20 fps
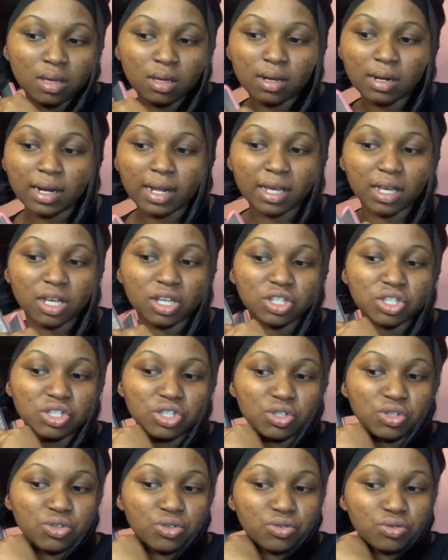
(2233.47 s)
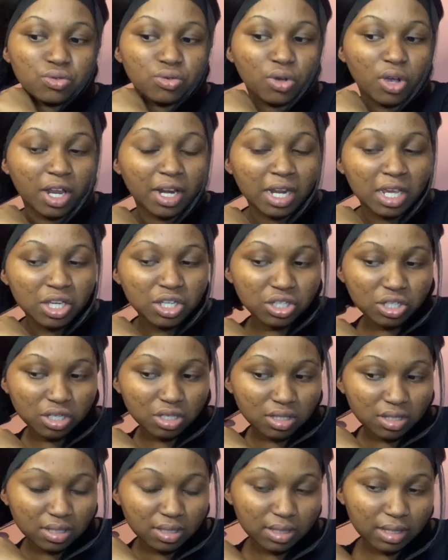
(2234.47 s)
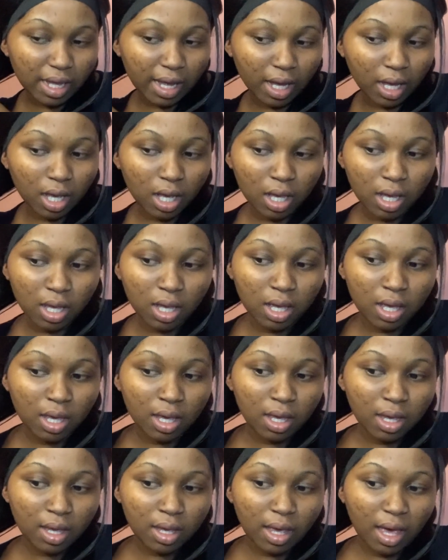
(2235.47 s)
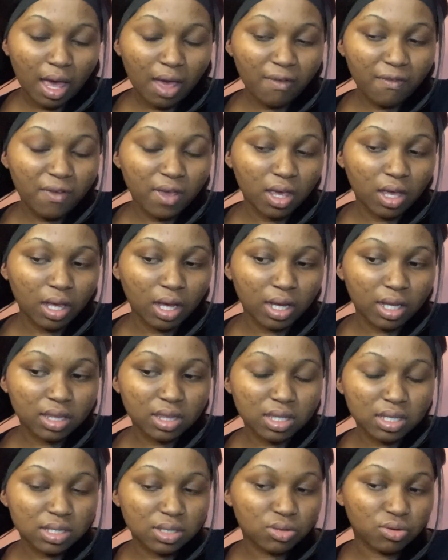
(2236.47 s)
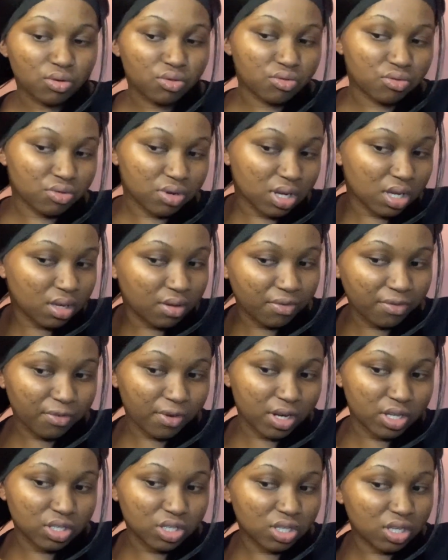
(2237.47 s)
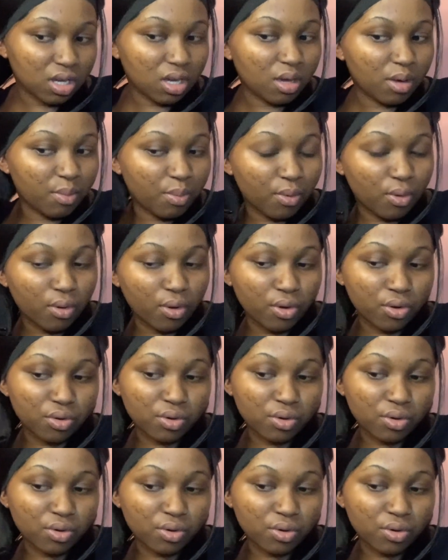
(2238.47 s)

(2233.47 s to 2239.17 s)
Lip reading: like true connections, like having this real friendship or